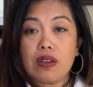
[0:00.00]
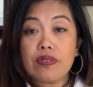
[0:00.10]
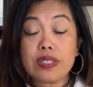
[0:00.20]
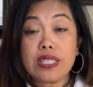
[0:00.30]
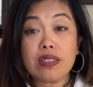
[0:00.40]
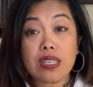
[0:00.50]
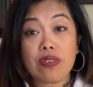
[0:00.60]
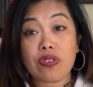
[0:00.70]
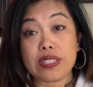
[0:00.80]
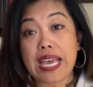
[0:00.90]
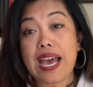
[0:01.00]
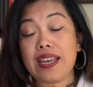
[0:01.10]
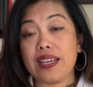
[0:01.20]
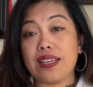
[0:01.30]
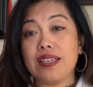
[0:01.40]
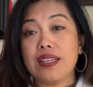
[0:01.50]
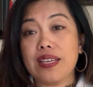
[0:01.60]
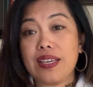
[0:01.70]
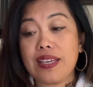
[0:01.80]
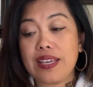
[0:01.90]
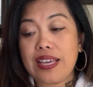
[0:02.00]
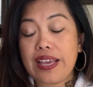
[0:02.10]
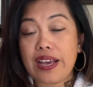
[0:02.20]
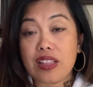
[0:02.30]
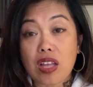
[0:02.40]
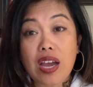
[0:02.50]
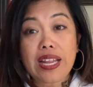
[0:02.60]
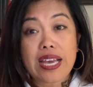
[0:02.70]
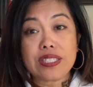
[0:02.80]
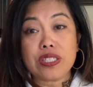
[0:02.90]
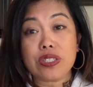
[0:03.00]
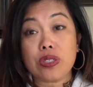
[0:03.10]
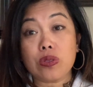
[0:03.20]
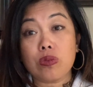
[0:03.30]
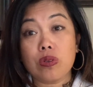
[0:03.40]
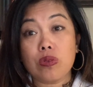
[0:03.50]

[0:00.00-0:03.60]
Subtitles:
Fertility for daddy, a lot has to do